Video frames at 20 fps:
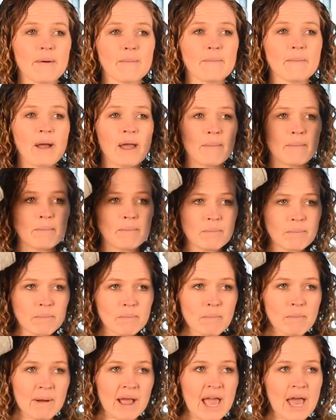my
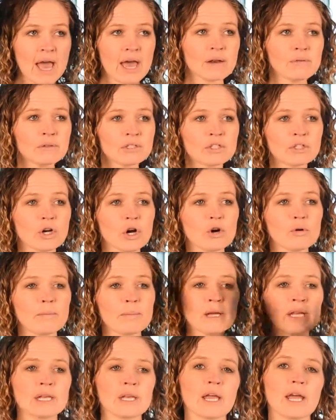head was
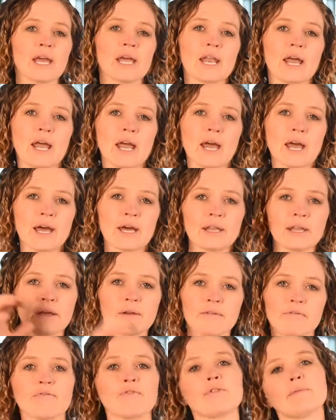opened, and I had
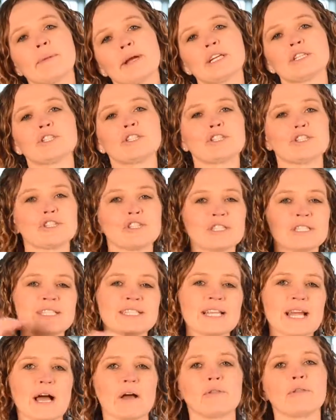information
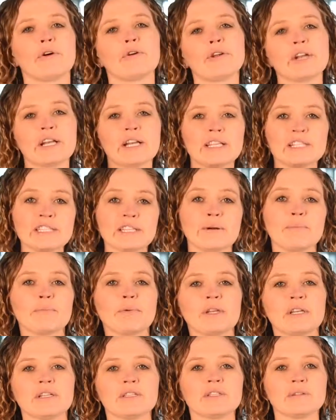just downloading and
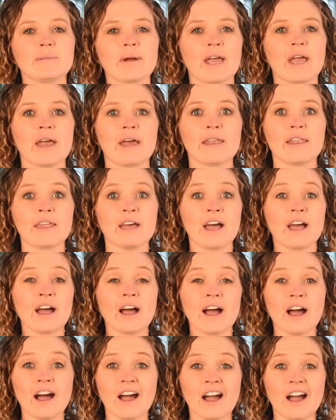dumping into my head
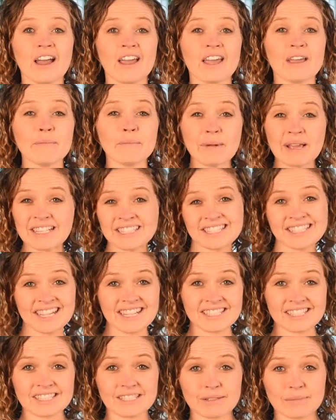that it made
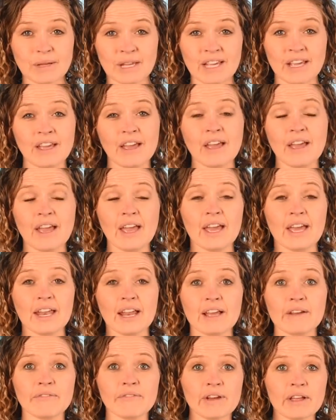sense to me.
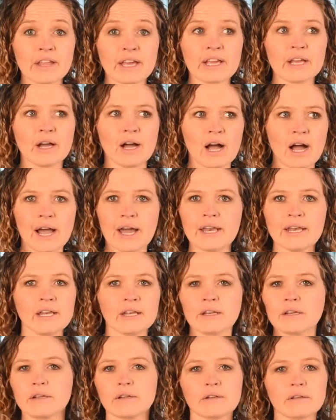And I felt like I
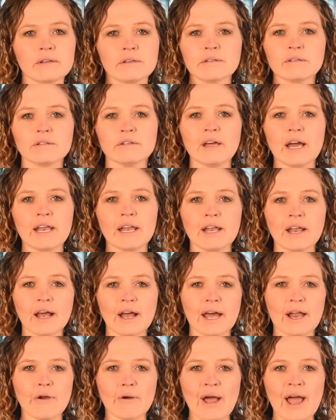don't
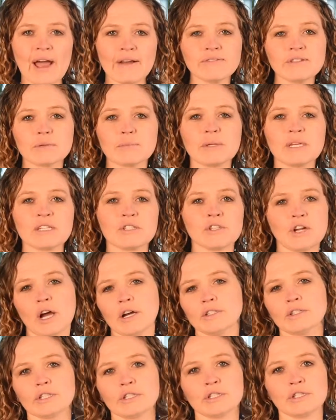have to be a
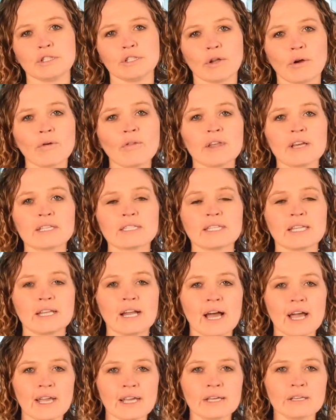doctor to know this,
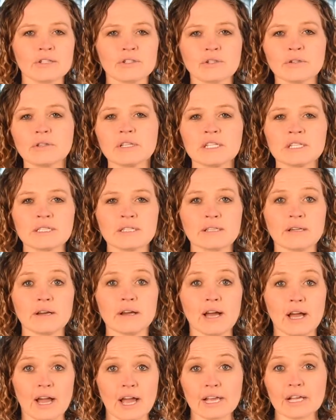that I can do this.
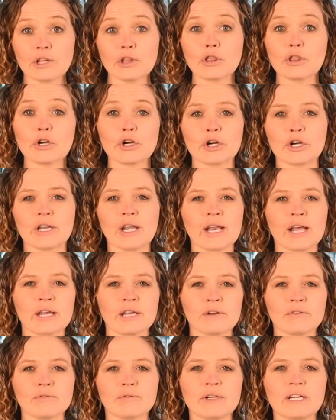I can learn, and I
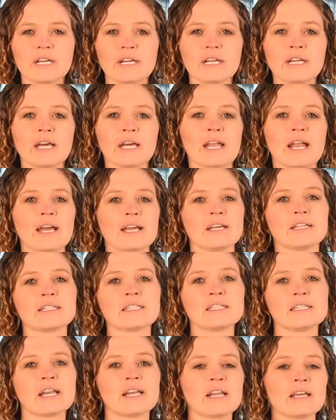can read, and I
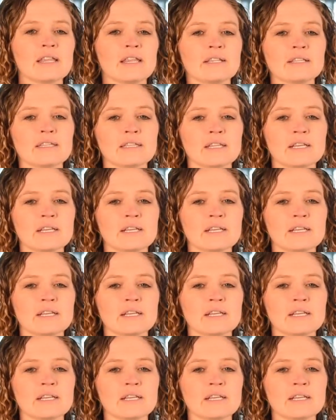can study these